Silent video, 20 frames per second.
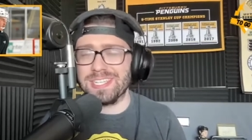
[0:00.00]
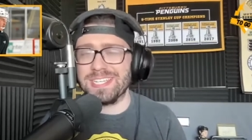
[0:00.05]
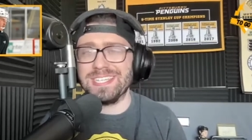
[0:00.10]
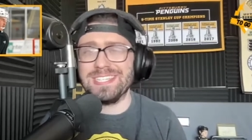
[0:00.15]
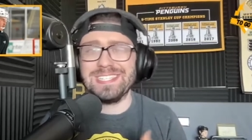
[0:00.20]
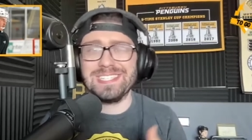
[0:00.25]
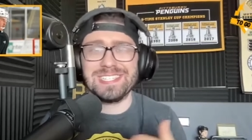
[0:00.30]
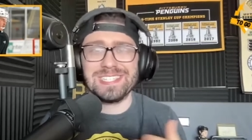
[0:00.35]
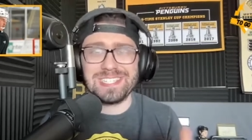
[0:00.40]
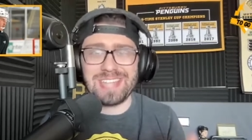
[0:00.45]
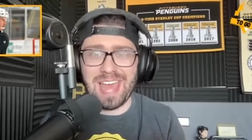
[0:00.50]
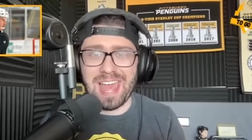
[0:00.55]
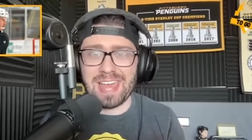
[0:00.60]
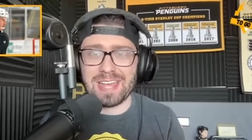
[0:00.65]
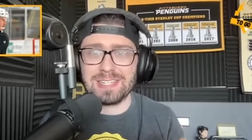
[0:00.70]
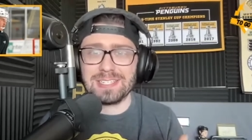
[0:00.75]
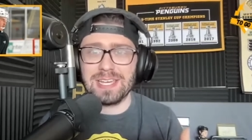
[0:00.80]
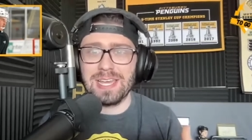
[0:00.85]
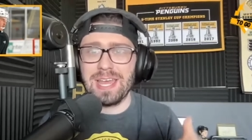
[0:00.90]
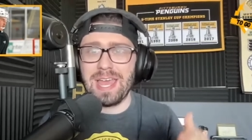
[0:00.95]
He's
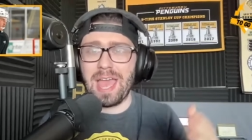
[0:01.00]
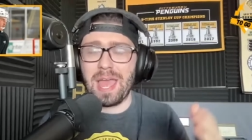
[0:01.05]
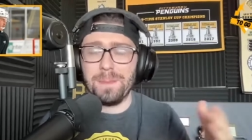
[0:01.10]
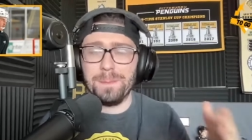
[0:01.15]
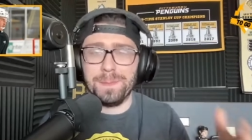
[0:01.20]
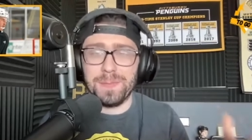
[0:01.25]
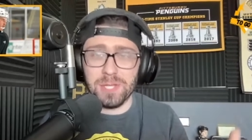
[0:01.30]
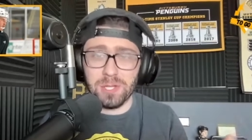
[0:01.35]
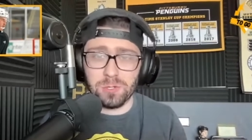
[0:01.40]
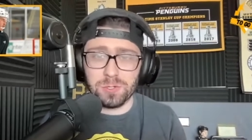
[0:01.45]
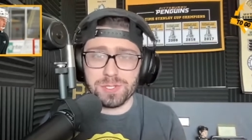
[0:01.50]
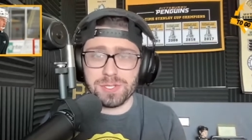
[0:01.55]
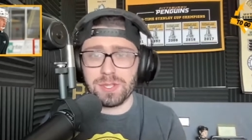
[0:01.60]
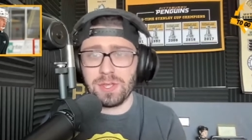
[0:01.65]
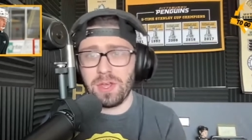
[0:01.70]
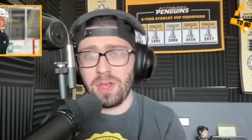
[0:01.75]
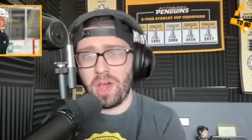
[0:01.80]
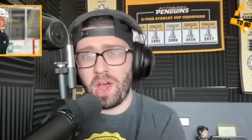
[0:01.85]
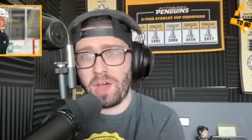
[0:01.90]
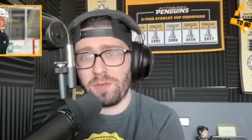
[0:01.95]
stacked and built
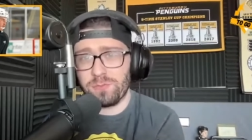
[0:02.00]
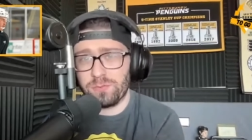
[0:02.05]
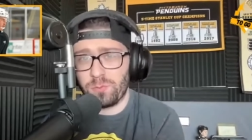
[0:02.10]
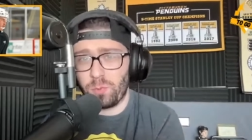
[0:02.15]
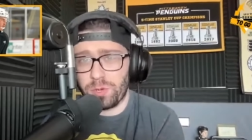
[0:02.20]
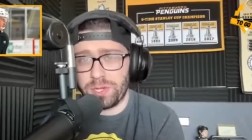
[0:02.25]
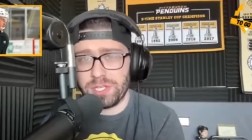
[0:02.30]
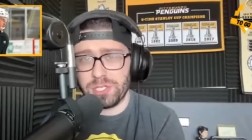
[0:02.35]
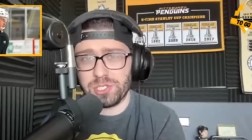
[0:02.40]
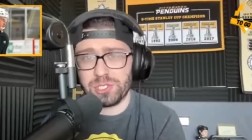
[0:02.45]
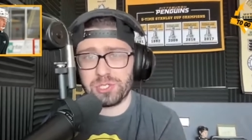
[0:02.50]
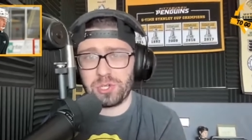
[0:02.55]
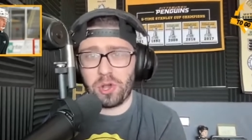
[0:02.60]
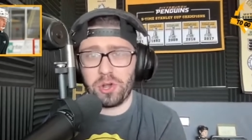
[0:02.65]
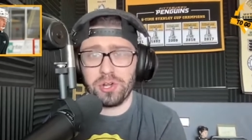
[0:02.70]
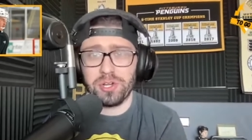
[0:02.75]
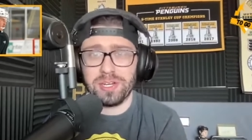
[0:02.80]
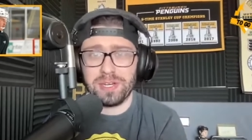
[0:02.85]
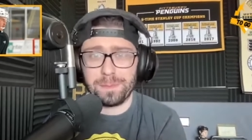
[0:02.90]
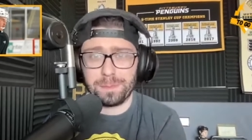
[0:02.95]
off of what he
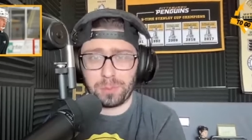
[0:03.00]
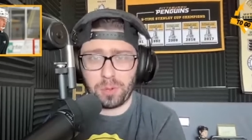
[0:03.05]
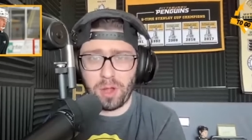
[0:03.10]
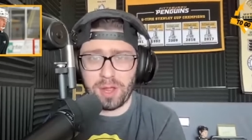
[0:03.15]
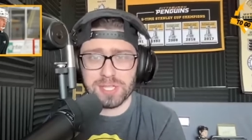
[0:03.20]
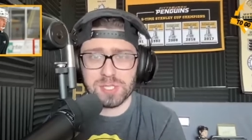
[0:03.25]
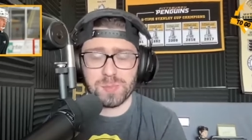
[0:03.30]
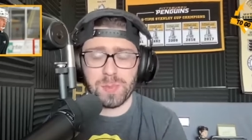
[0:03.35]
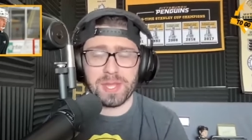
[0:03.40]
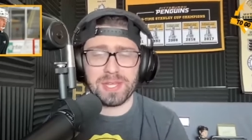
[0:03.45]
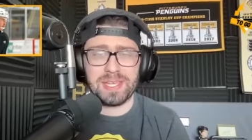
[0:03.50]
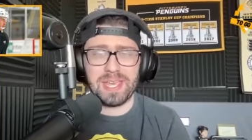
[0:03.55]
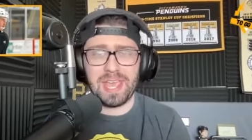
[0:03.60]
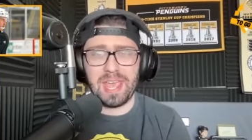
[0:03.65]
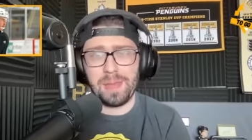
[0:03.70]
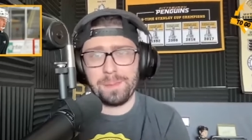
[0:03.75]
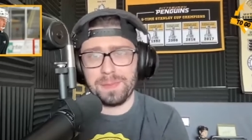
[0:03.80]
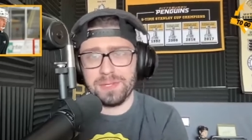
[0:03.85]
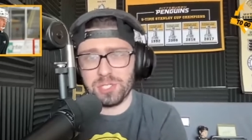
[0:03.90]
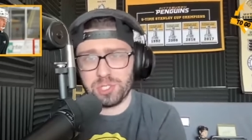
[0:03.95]
started in prospect
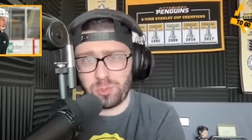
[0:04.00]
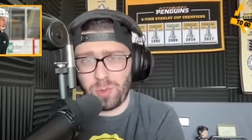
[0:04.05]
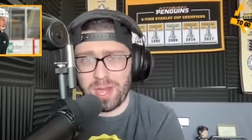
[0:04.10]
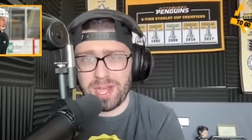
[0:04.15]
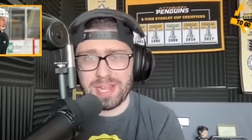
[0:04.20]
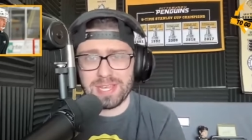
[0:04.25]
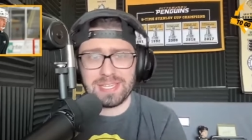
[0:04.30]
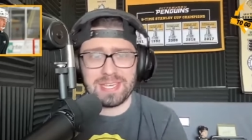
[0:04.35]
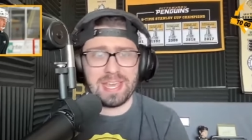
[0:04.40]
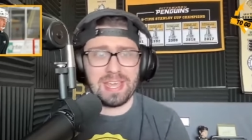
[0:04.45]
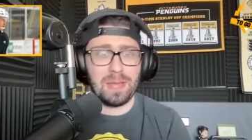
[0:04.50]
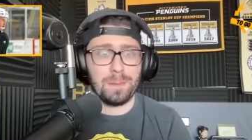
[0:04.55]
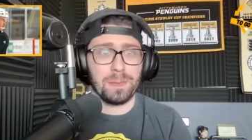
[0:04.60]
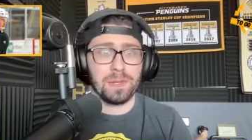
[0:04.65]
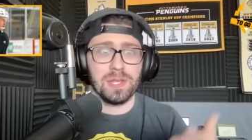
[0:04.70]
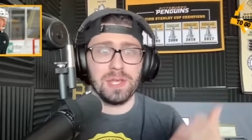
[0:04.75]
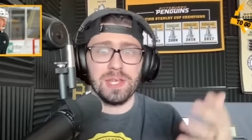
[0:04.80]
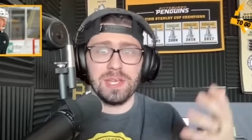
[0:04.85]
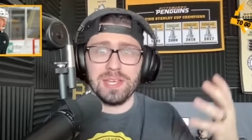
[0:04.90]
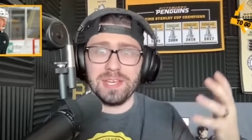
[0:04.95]
camp, in training camp.
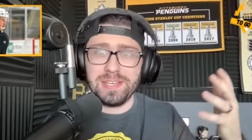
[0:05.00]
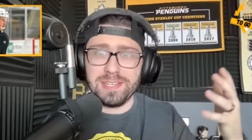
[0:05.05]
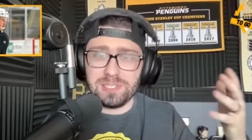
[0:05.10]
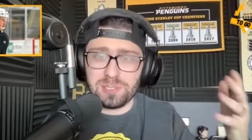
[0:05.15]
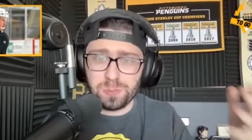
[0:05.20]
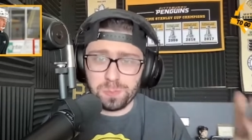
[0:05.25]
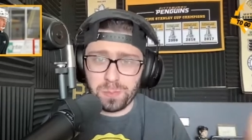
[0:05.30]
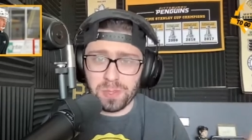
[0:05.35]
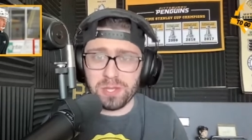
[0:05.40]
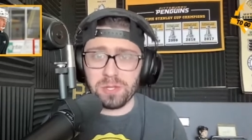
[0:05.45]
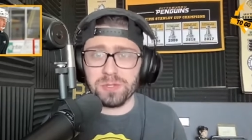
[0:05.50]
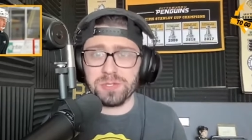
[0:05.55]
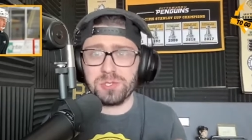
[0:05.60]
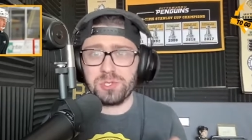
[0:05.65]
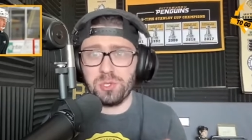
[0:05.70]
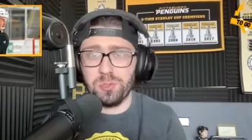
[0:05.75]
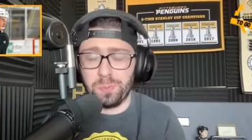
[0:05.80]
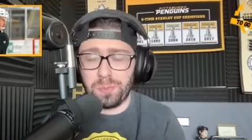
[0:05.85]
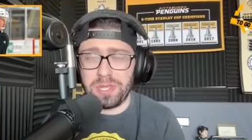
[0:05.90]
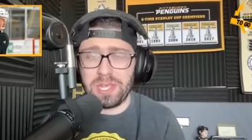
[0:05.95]
He's built
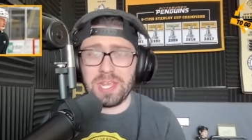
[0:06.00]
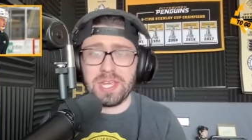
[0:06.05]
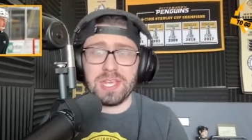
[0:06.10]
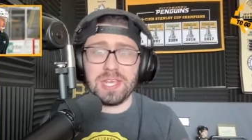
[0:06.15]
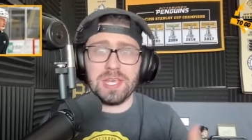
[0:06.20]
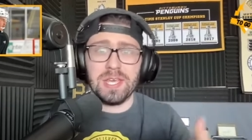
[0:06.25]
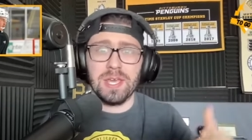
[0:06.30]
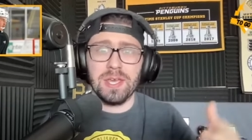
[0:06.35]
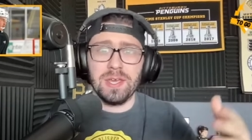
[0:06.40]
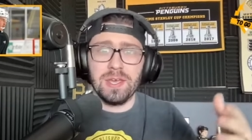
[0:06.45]
to be